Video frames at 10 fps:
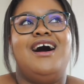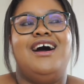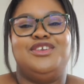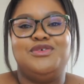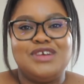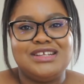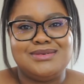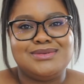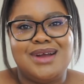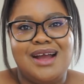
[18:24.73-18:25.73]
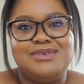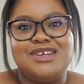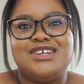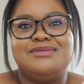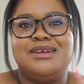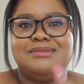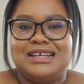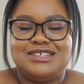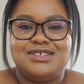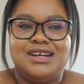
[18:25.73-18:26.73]
Don't forget to subscribe. You can check me out on my
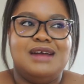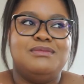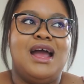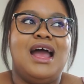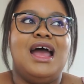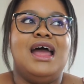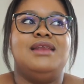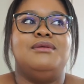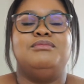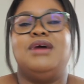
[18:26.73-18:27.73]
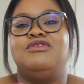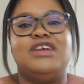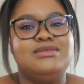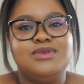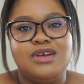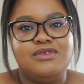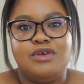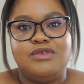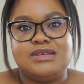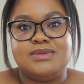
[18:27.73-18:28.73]
Instagram and my Facebook if you're
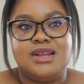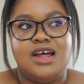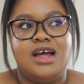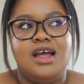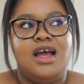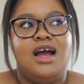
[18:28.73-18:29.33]
on Facebook a lot.